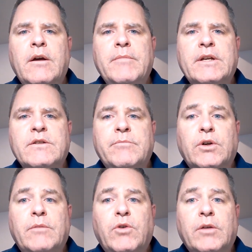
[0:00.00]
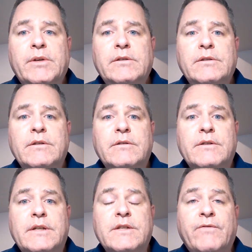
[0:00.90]
Because the Book of Mormon
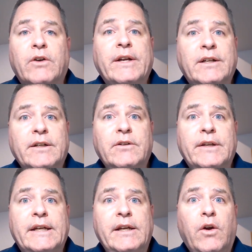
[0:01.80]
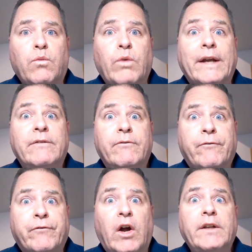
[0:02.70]
says very clearly, right in
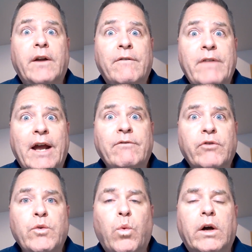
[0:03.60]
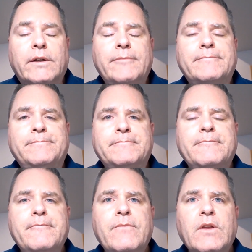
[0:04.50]
front of everyone,
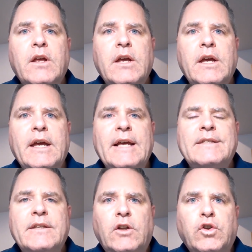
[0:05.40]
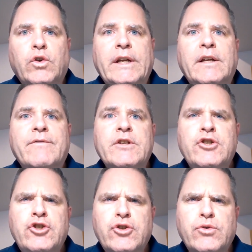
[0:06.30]
it's in the learning of the
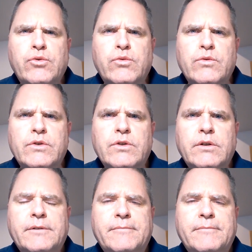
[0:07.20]
Jews,